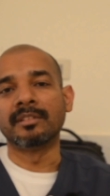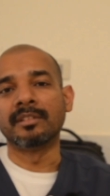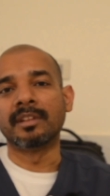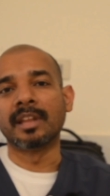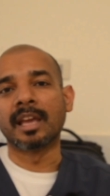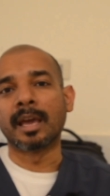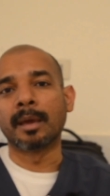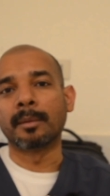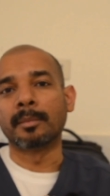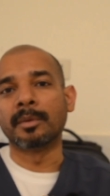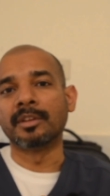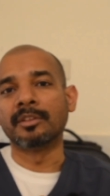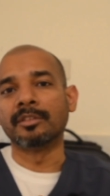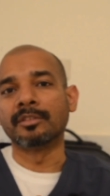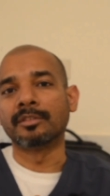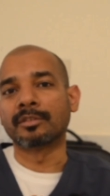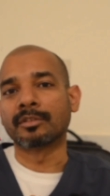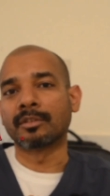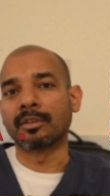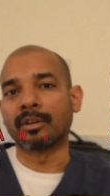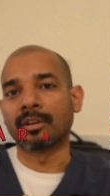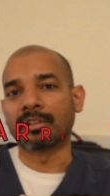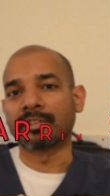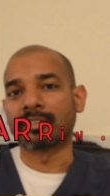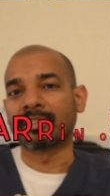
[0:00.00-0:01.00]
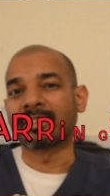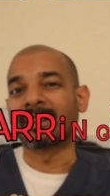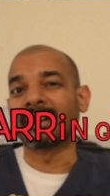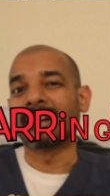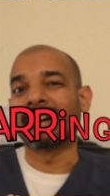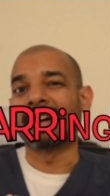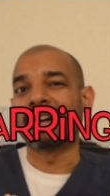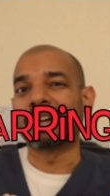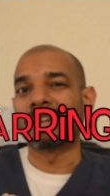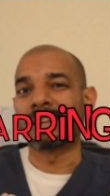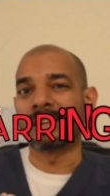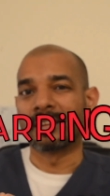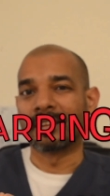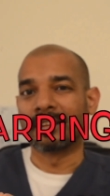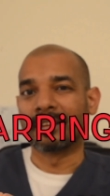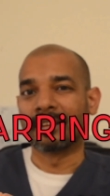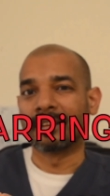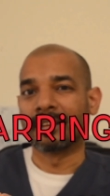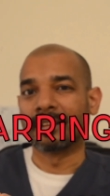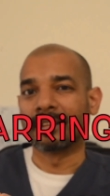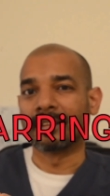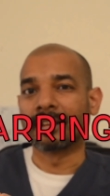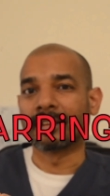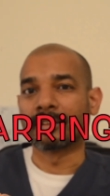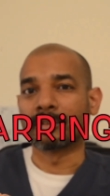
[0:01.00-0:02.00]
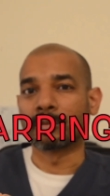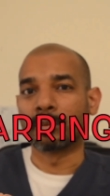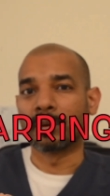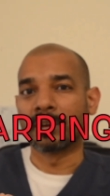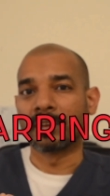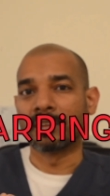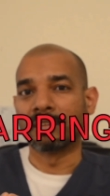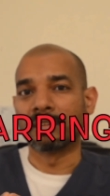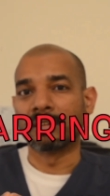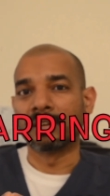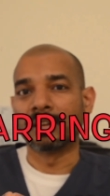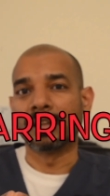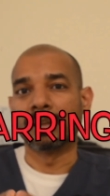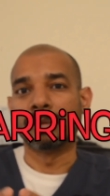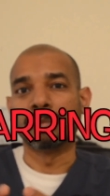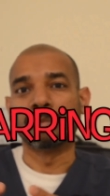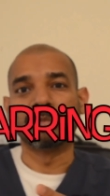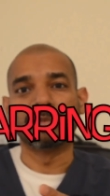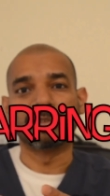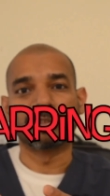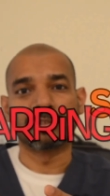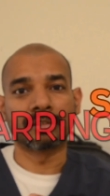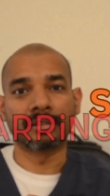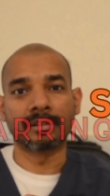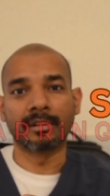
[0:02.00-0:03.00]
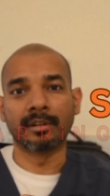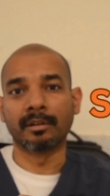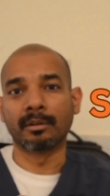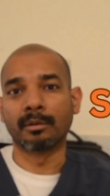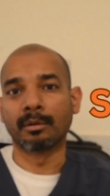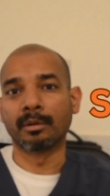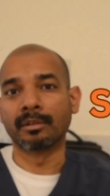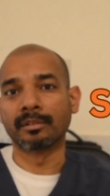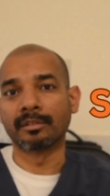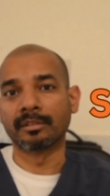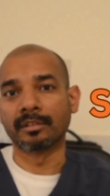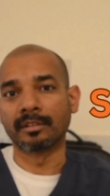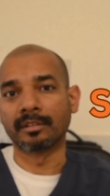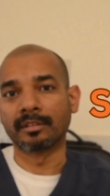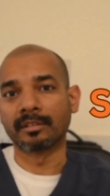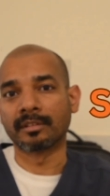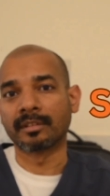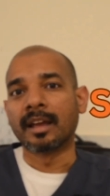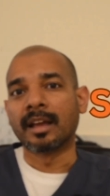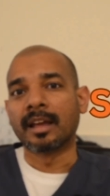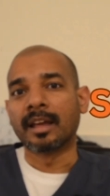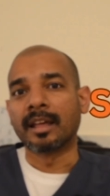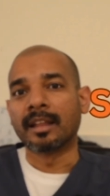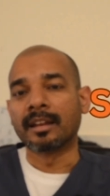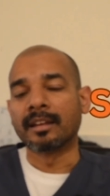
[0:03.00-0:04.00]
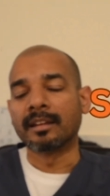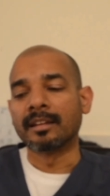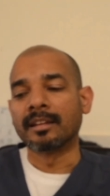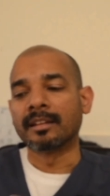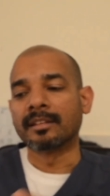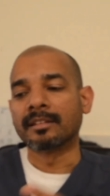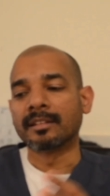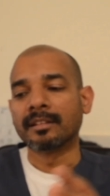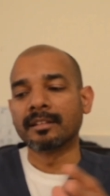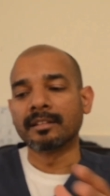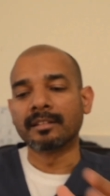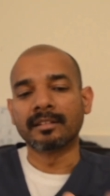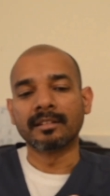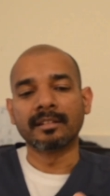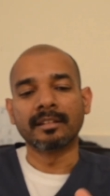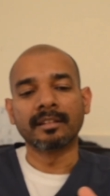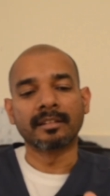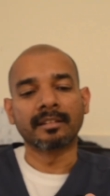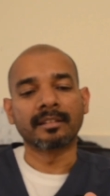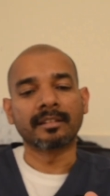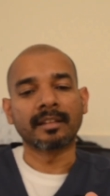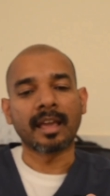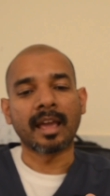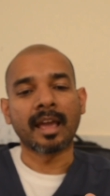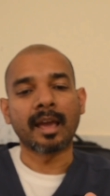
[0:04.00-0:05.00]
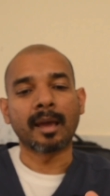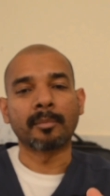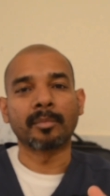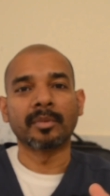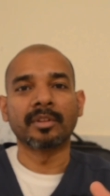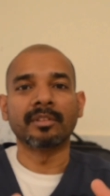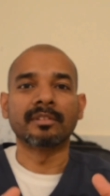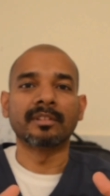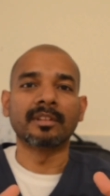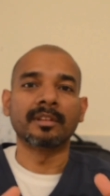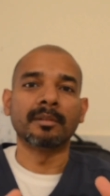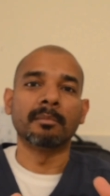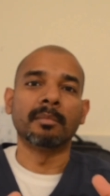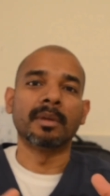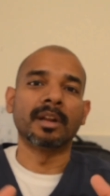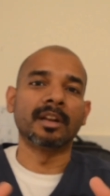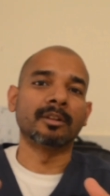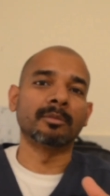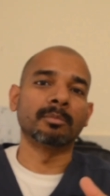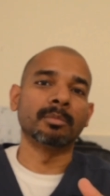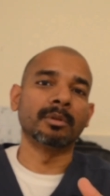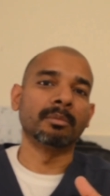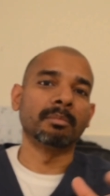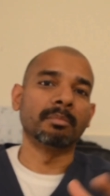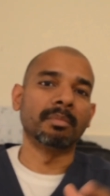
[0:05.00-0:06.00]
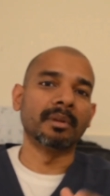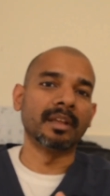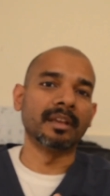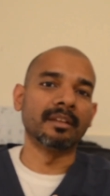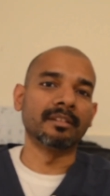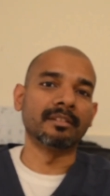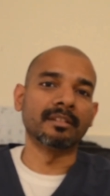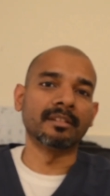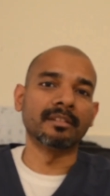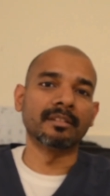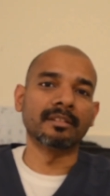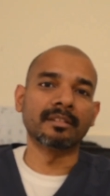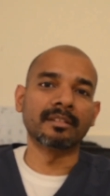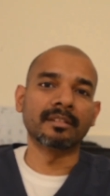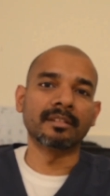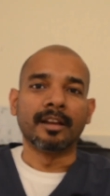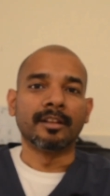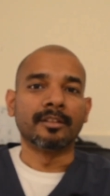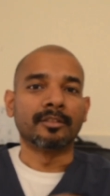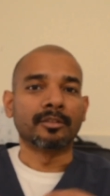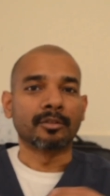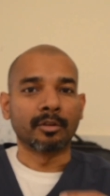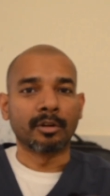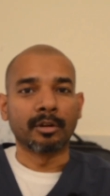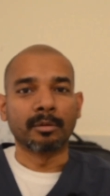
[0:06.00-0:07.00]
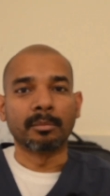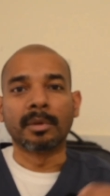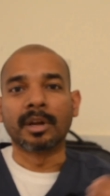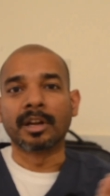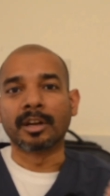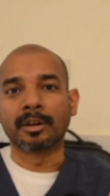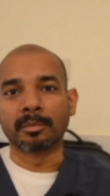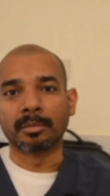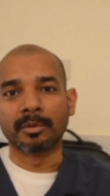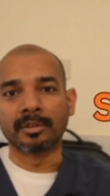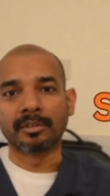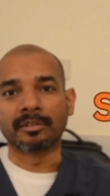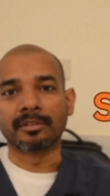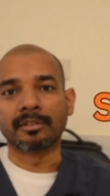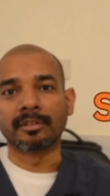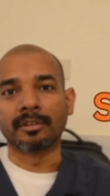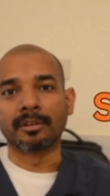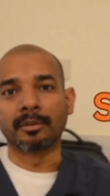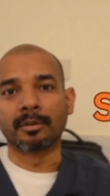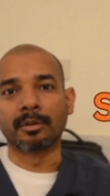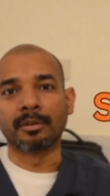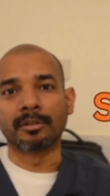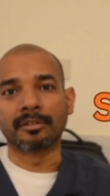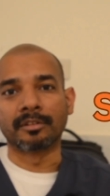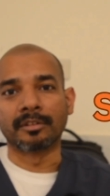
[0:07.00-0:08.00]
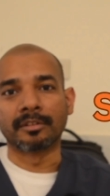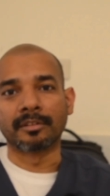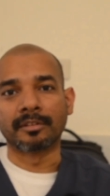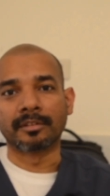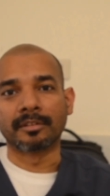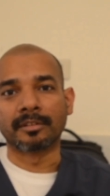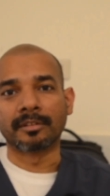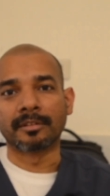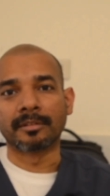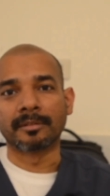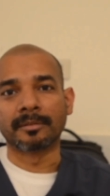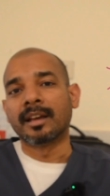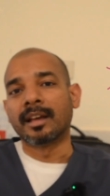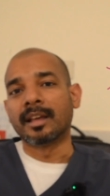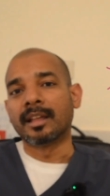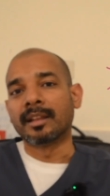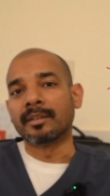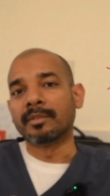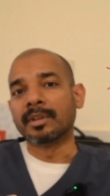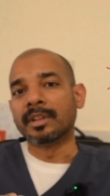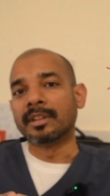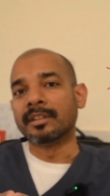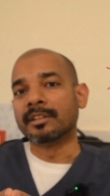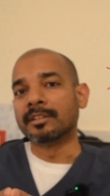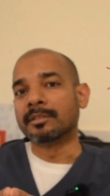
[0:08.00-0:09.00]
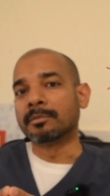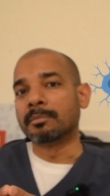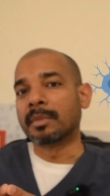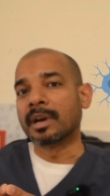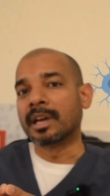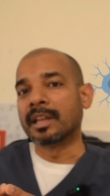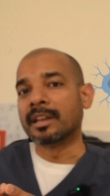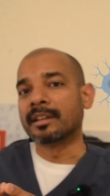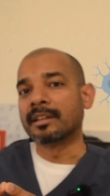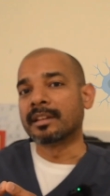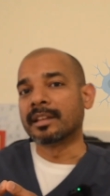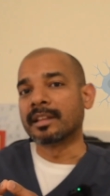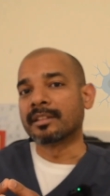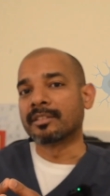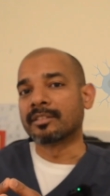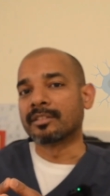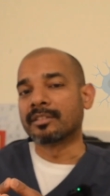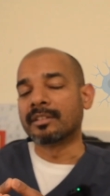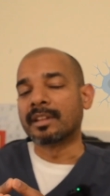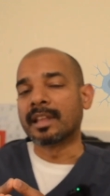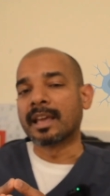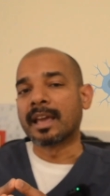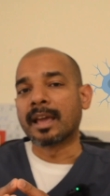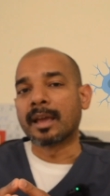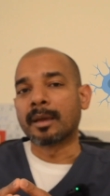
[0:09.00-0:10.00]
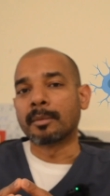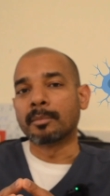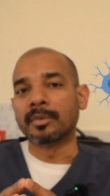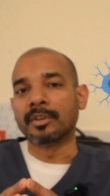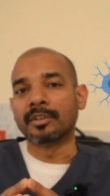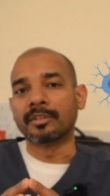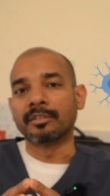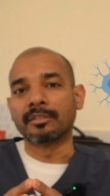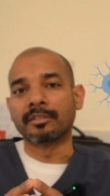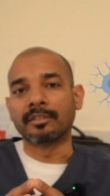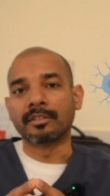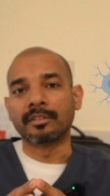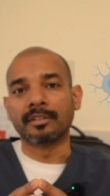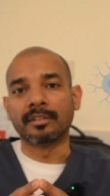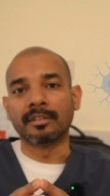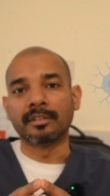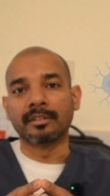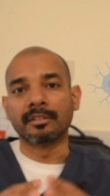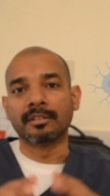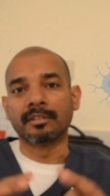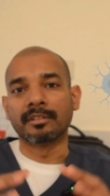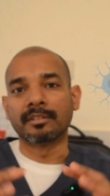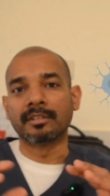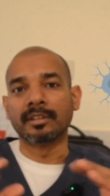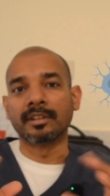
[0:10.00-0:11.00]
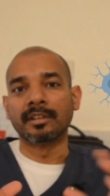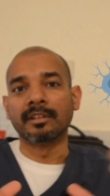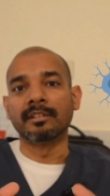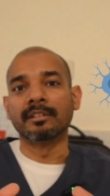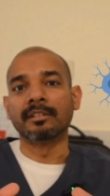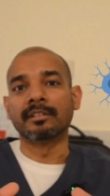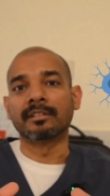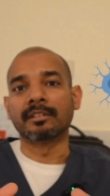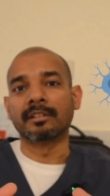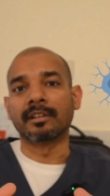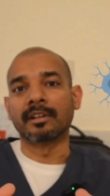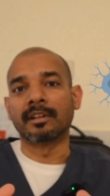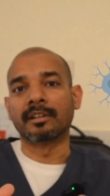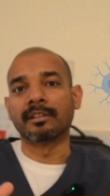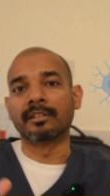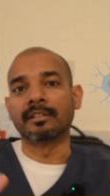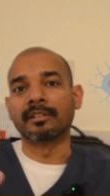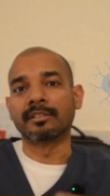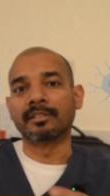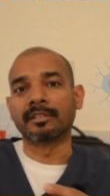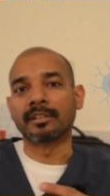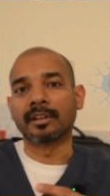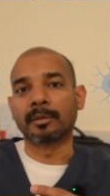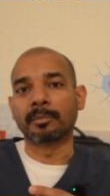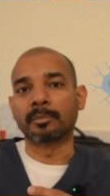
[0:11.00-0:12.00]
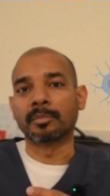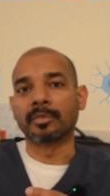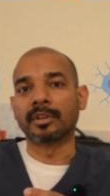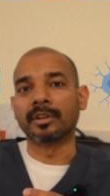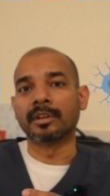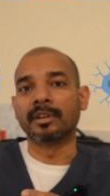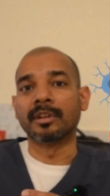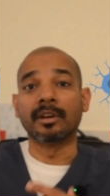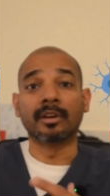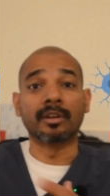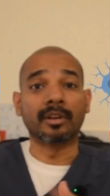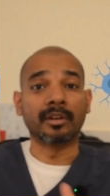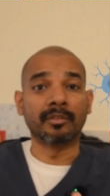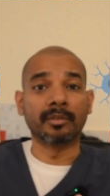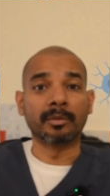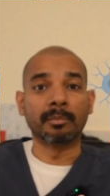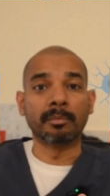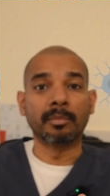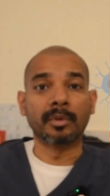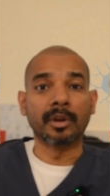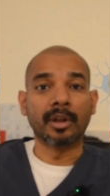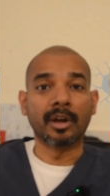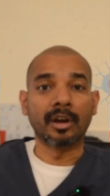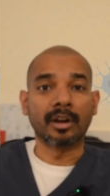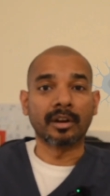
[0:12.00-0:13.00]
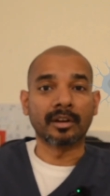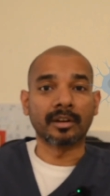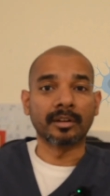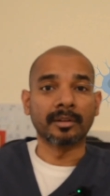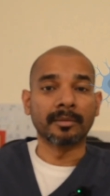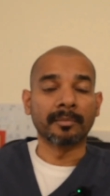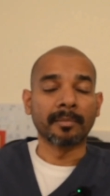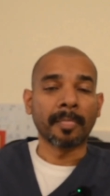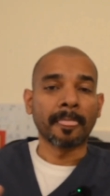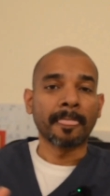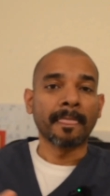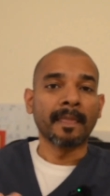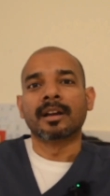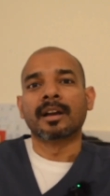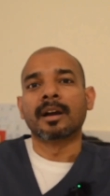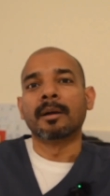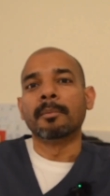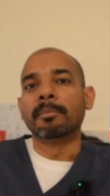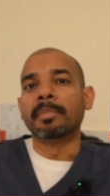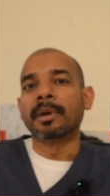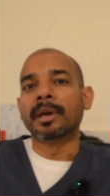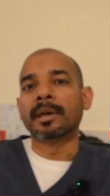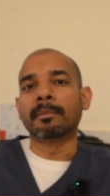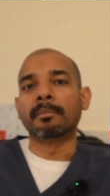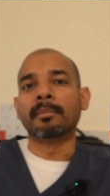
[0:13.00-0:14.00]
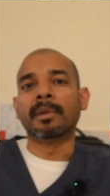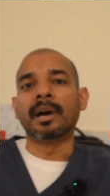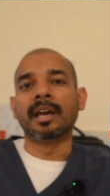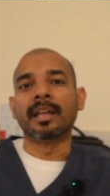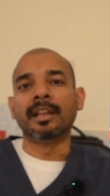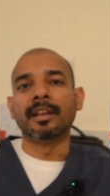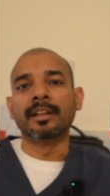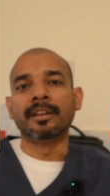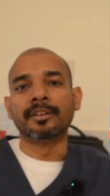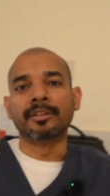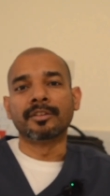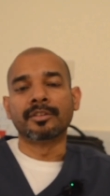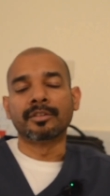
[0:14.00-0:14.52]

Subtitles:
damages cause scarring, and that's why the name sclerosis. And since this happens in multiple places, it's called multiple sclerosis. And when this myelin gets damaged, the signals are disrupted or even blocked. Compare myelin